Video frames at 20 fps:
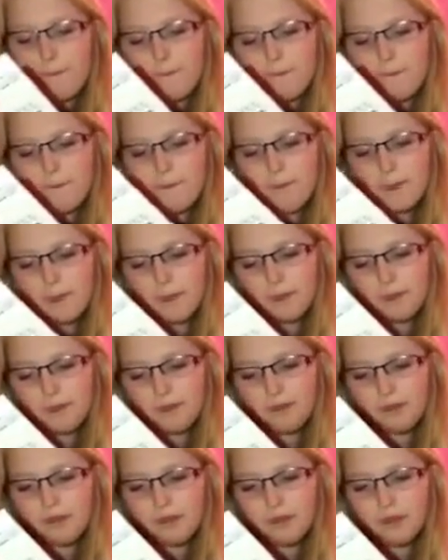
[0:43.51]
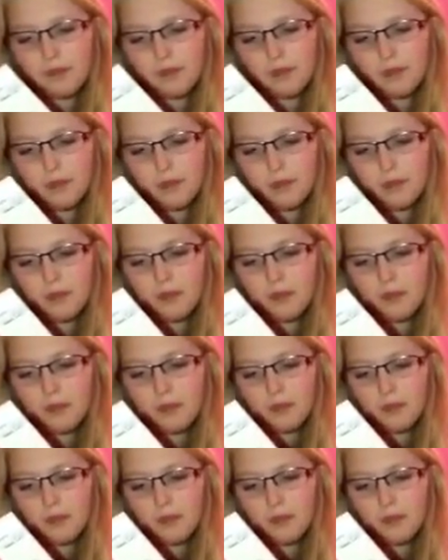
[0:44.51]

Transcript: (no one is talking)